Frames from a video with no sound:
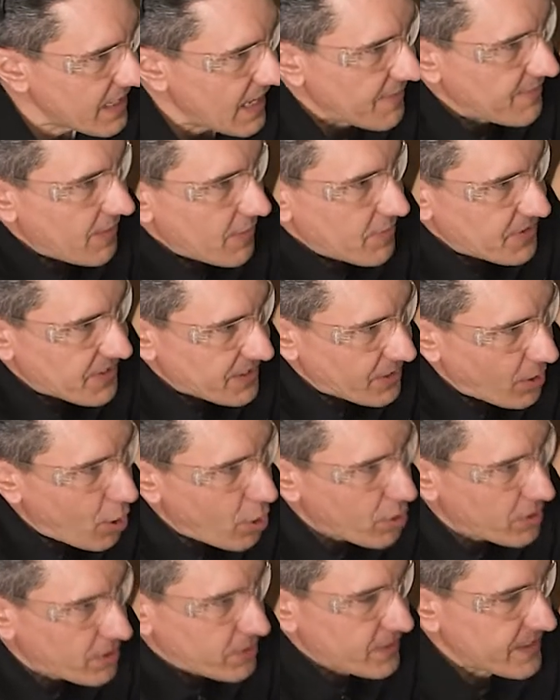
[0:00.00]
have everything
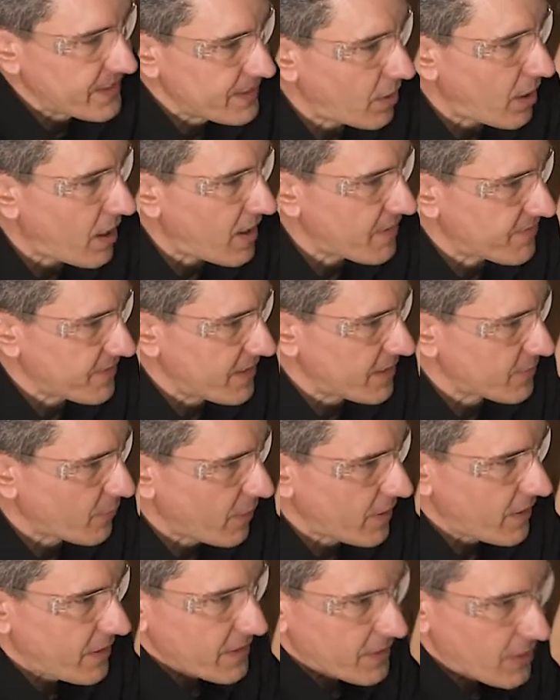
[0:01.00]
all cleaned off and
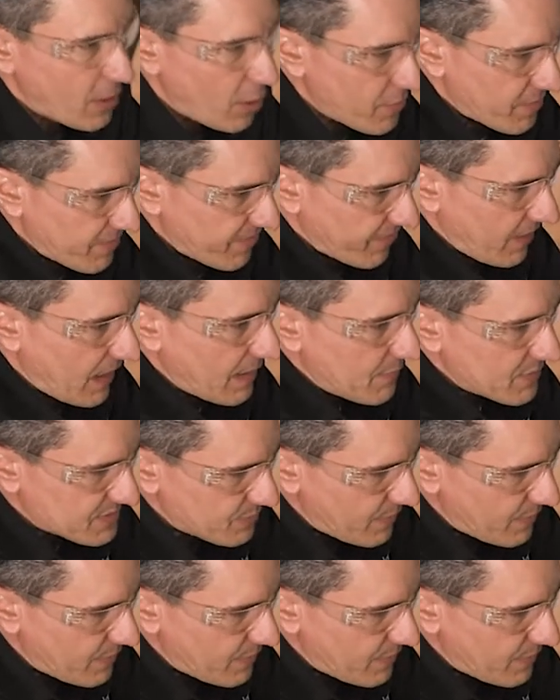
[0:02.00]
ready to go. The frame is